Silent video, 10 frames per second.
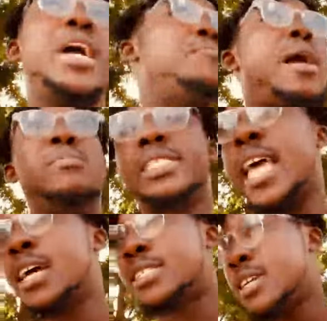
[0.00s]
made my
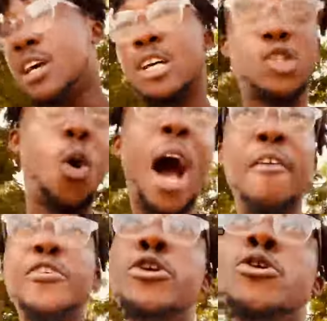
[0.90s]
mistakes. So
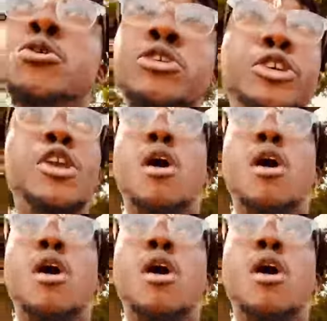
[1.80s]
have you, you